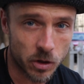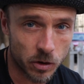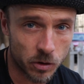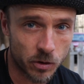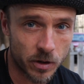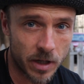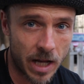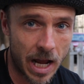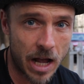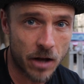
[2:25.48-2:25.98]
to
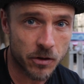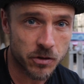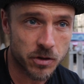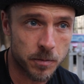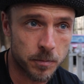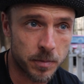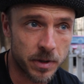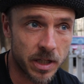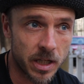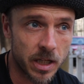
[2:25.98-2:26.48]
learn how
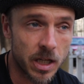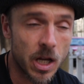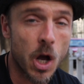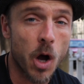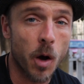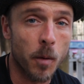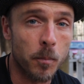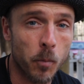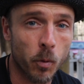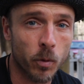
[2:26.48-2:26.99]
to be
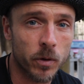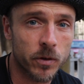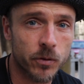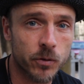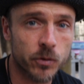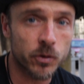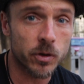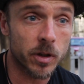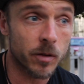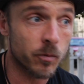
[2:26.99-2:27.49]
more
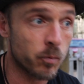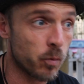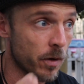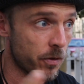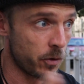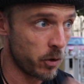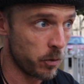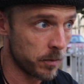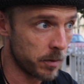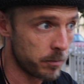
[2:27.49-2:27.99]
assertive
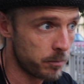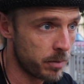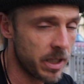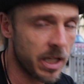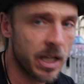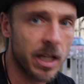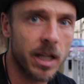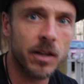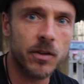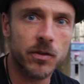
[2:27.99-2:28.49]
with human
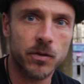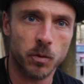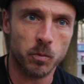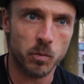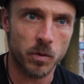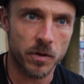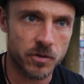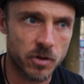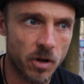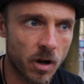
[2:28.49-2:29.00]
beings,
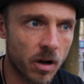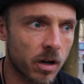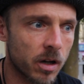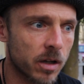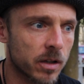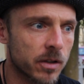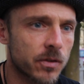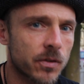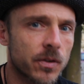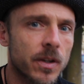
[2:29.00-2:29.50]
with
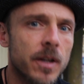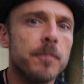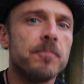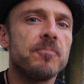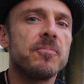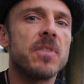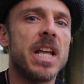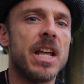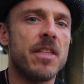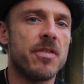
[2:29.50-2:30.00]
dogs,
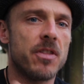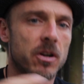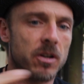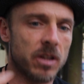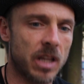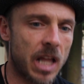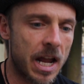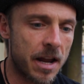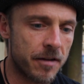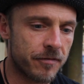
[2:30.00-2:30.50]
in their
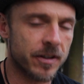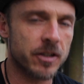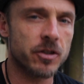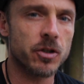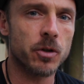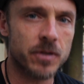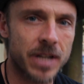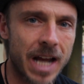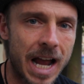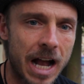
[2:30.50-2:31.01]
life in
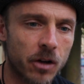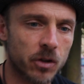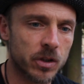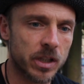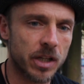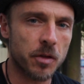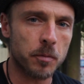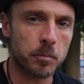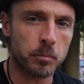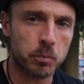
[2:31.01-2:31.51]

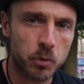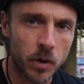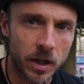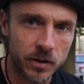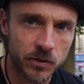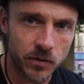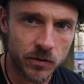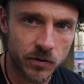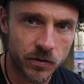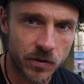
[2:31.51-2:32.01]
totality, the
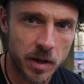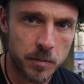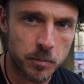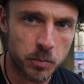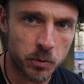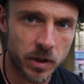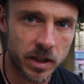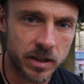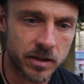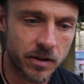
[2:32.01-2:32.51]
presence they
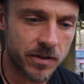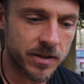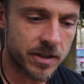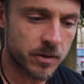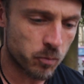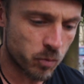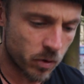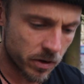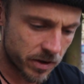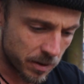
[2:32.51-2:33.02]
bring to
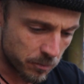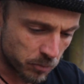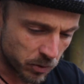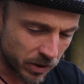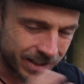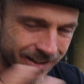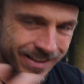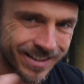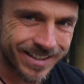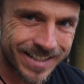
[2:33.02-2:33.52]
what they
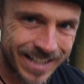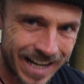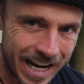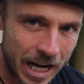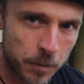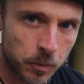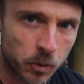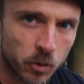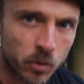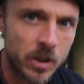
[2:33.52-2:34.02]
bring to the
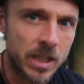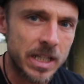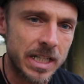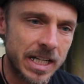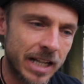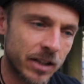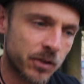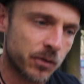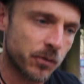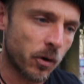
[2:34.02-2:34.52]
table
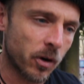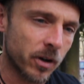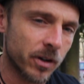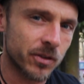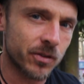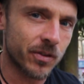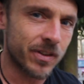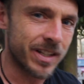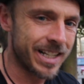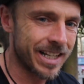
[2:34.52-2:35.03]
as far
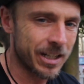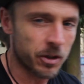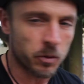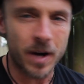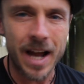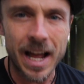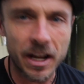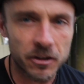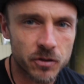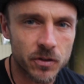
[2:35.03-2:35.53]
as the
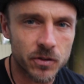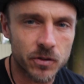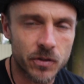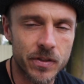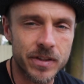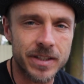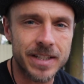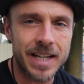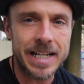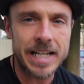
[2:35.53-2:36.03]
interactions
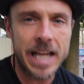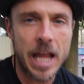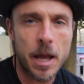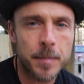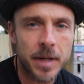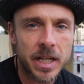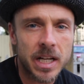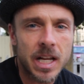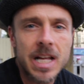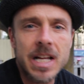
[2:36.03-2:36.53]
and the
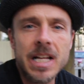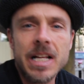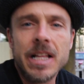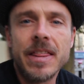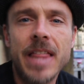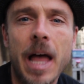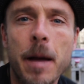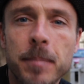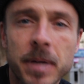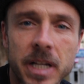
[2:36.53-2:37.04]
dynamic,
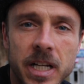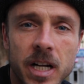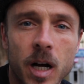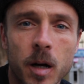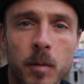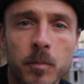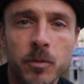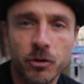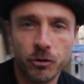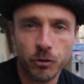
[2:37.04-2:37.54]
that
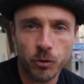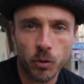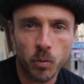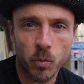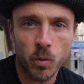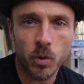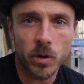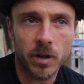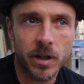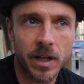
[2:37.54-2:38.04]
becomes your
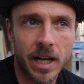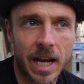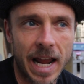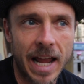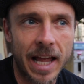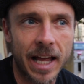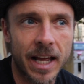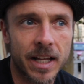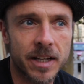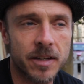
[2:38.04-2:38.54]
work.
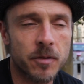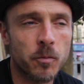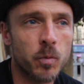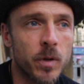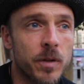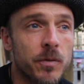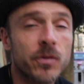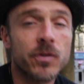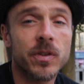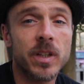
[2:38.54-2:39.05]
And
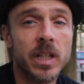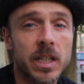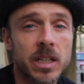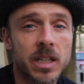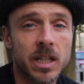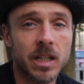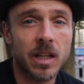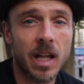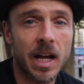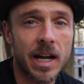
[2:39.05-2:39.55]
we've
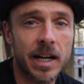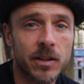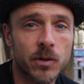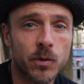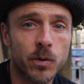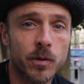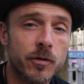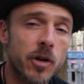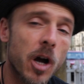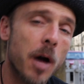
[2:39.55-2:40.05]
seen
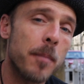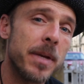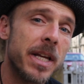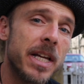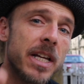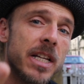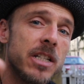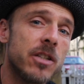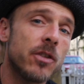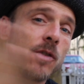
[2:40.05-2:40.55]
clients who've come
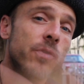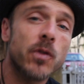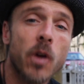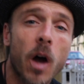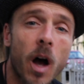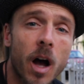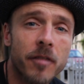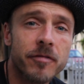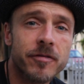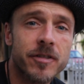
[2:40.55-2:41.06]
in
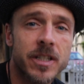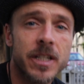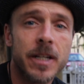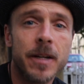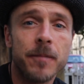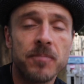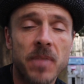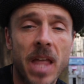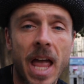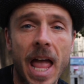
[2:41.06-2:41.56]
soft
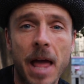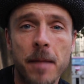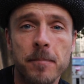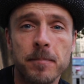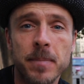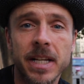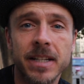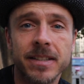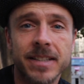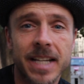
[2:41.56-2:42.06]

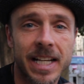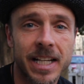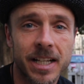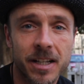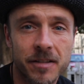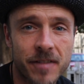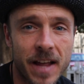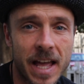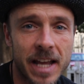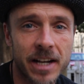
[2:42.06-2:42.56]
and being taken
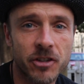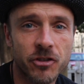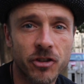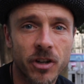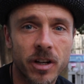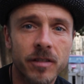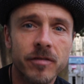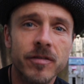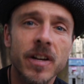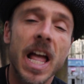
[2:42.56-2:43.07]
advantage
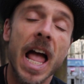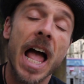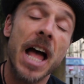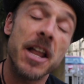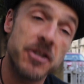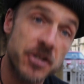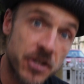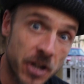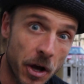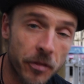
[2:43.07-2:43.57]
of
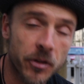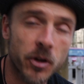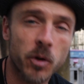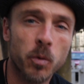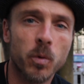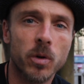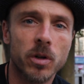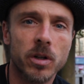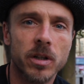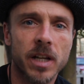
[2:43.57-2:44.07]
and done
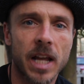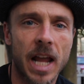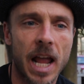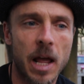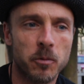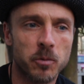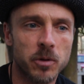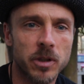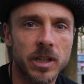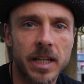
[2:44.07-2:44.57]
their work
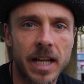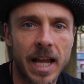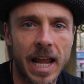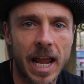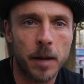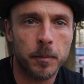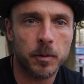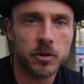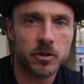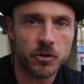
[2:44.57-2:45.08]
and really
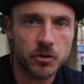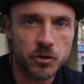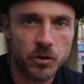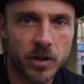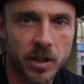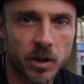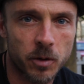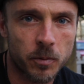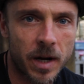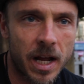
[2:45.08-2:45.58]
able to
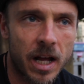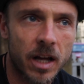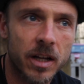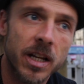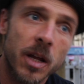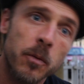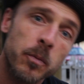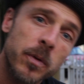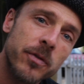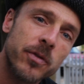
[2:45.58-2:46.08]
turn it
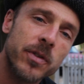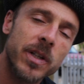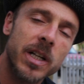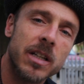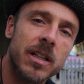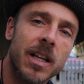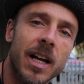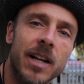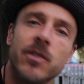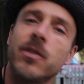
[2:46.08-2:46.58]
around. And we've seen
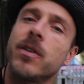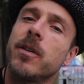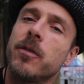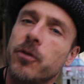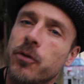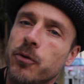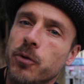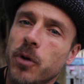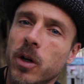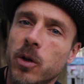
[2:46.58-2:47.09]
clients that have
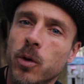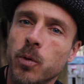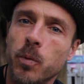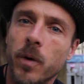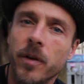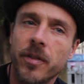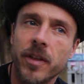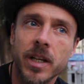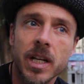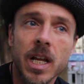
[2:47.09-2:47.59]
struggled
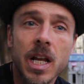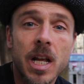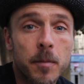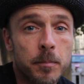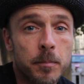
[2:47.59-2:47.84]
with it